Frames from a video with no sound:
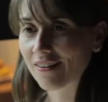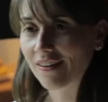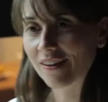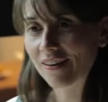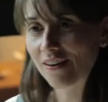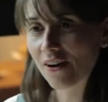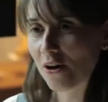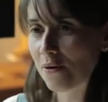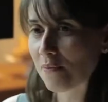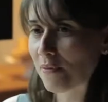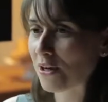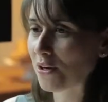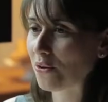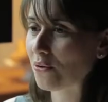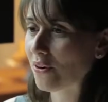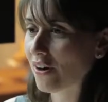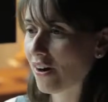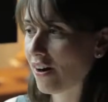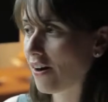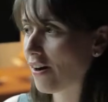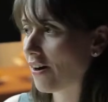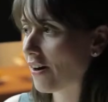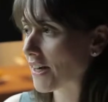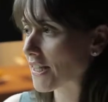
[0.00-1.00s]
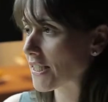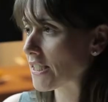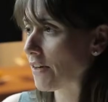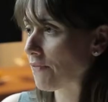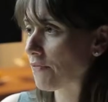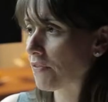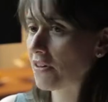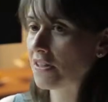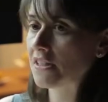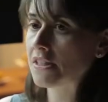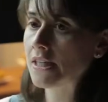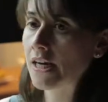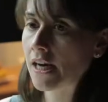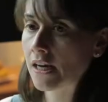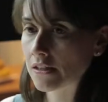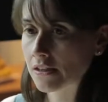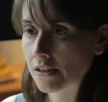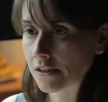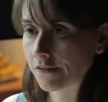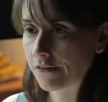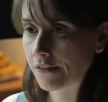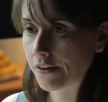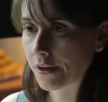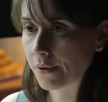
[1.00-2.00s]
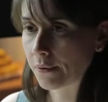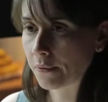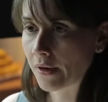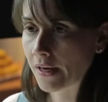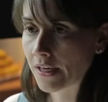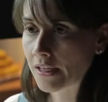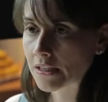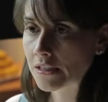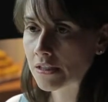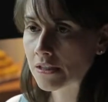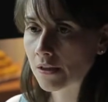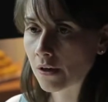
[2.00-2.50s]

you're like, oh, my new car, except for it's toxic for you, right?